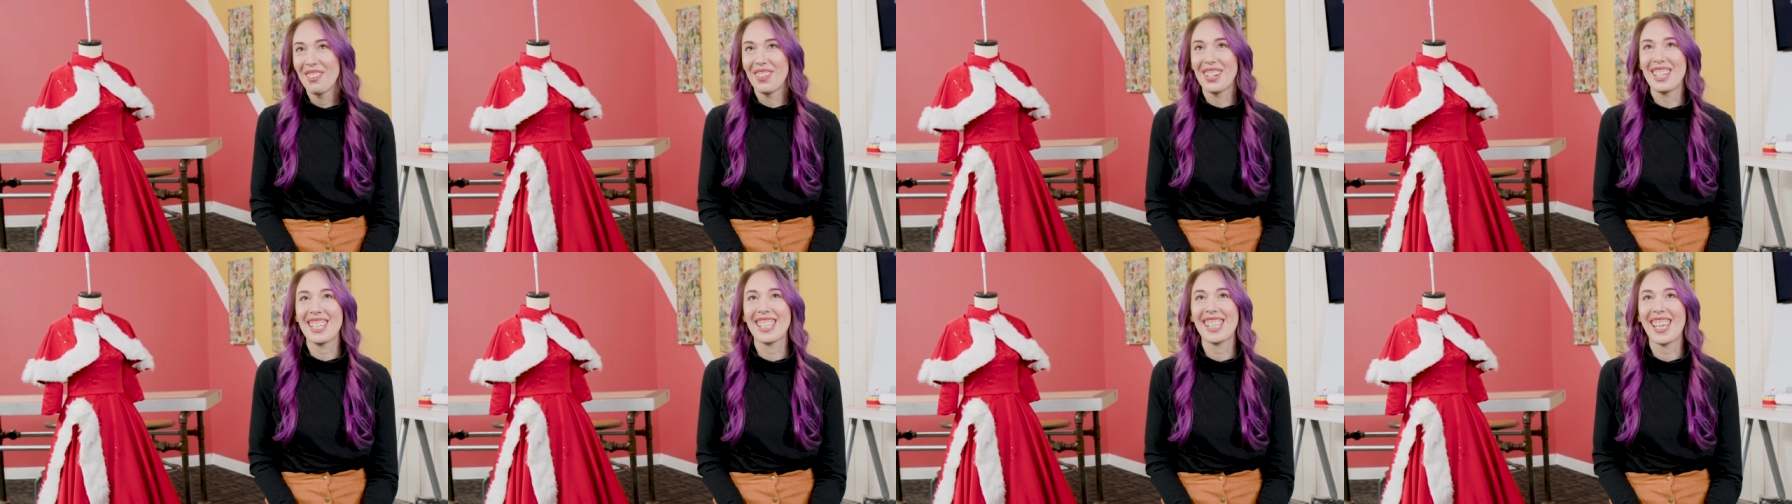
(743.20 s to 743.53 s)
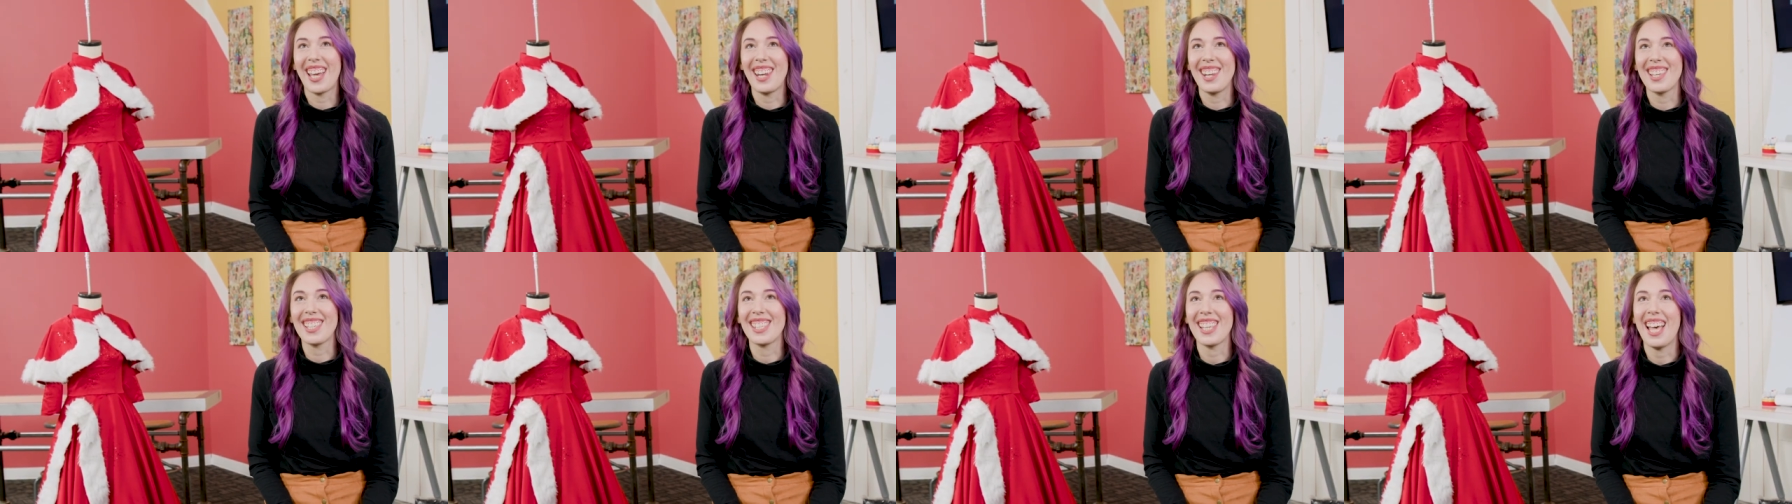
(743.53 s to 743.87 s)
which is
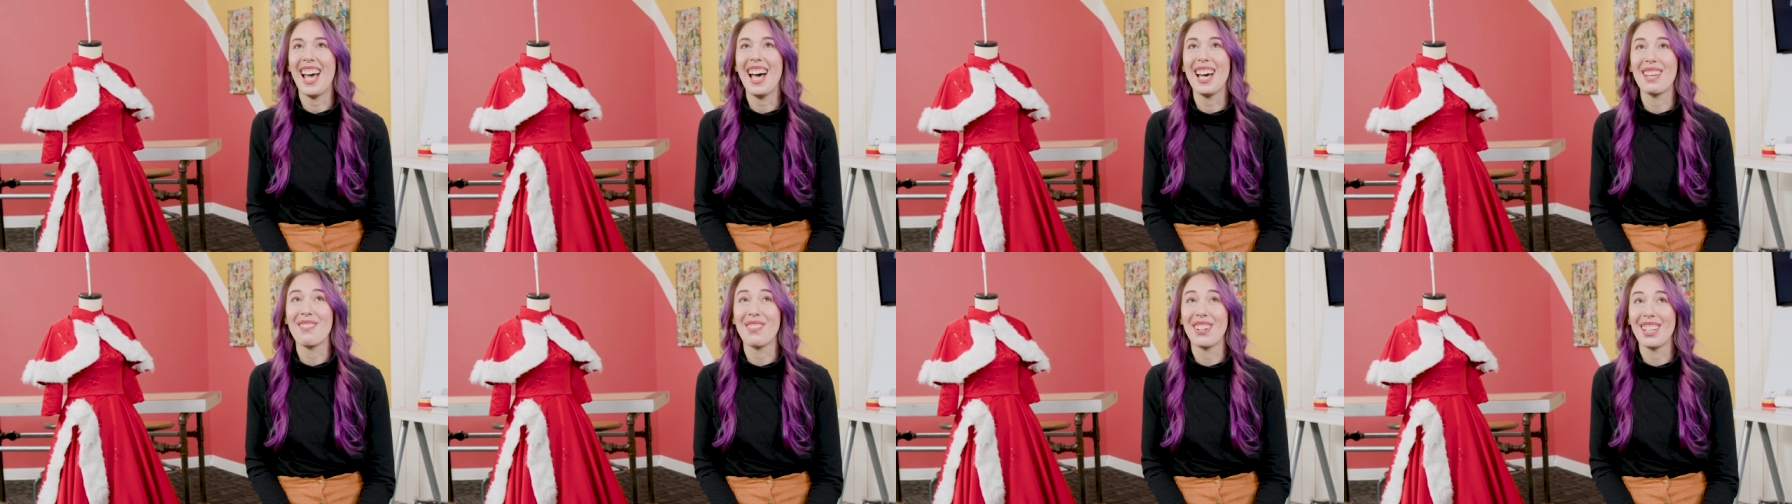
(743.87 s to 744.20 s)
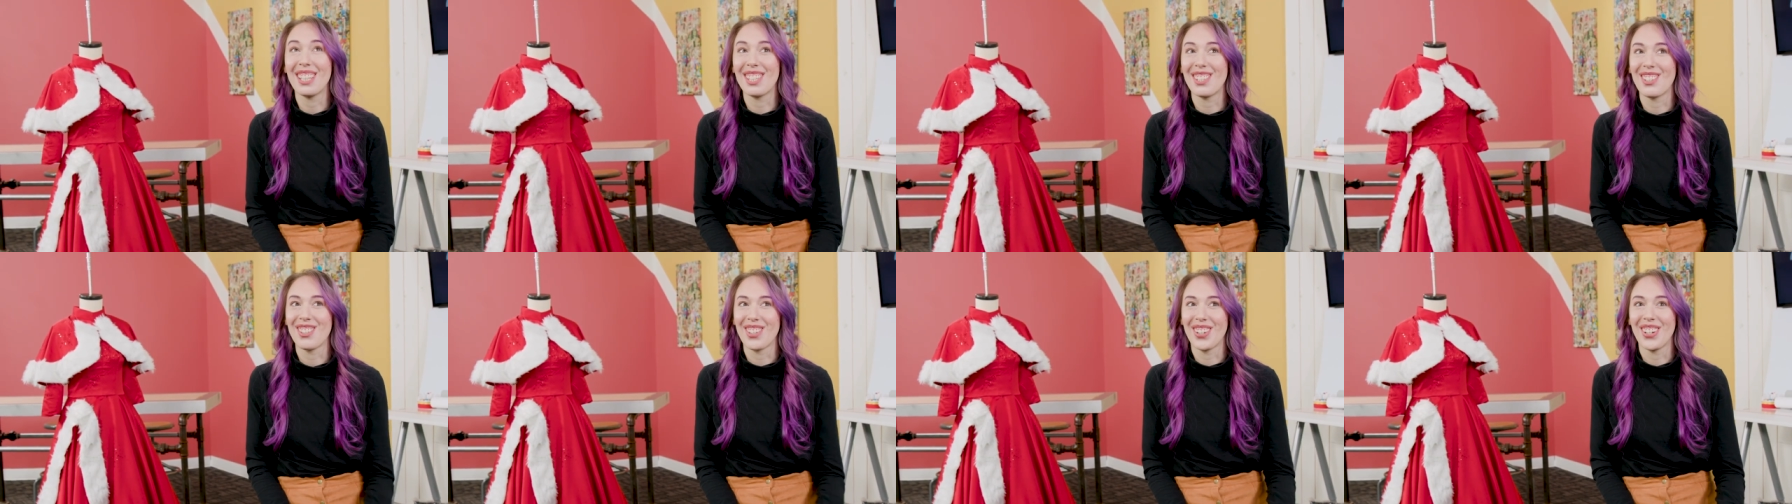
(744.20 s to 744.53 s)
kind of sad,
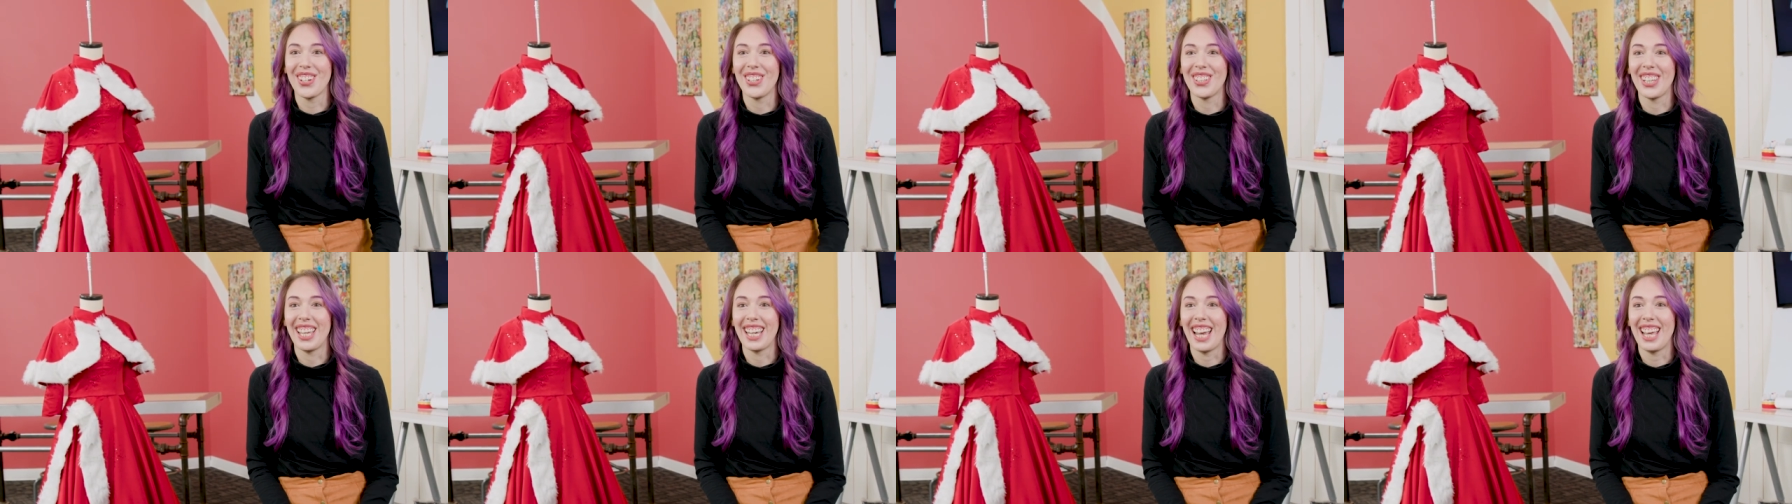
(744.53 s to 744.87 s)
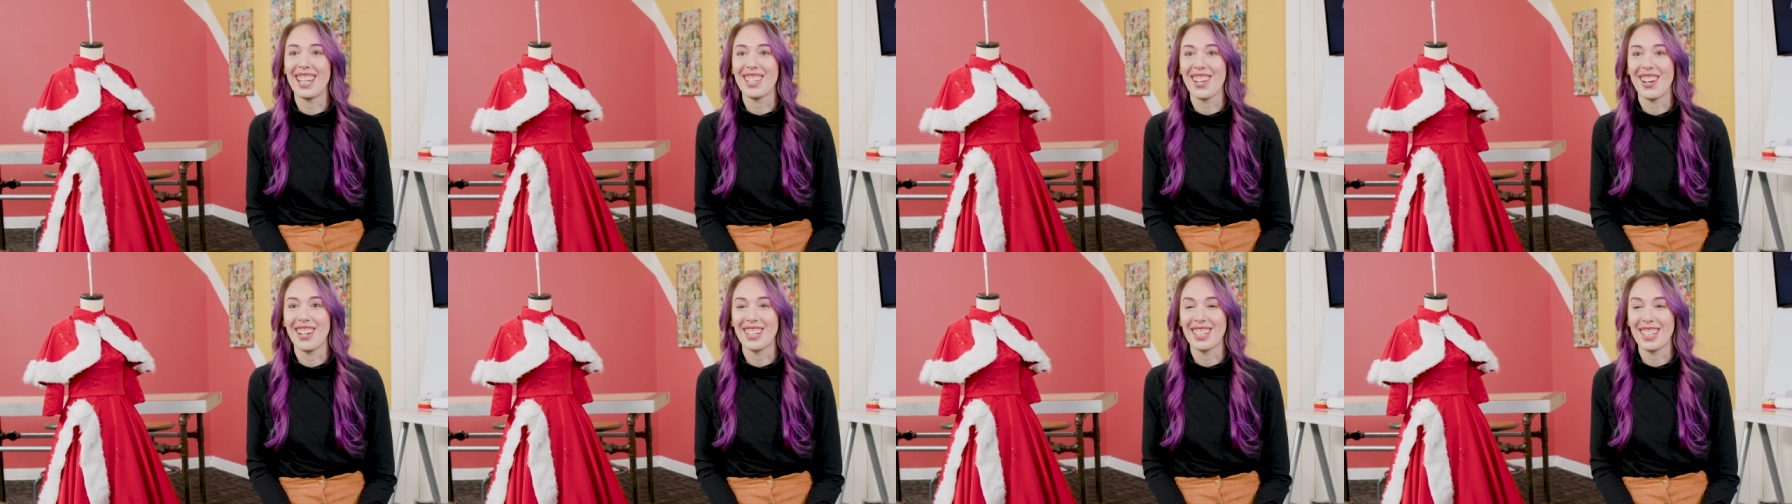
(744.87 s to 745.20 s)
but it's true. Like
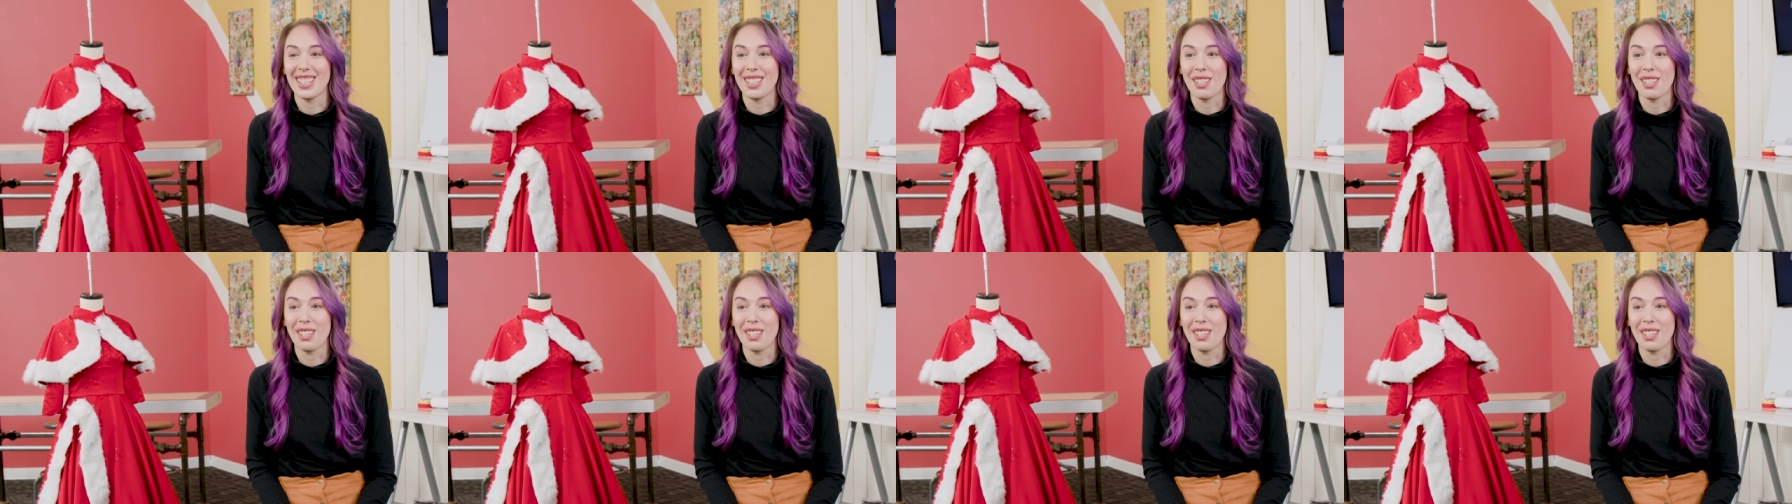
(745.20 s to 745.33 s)
I talk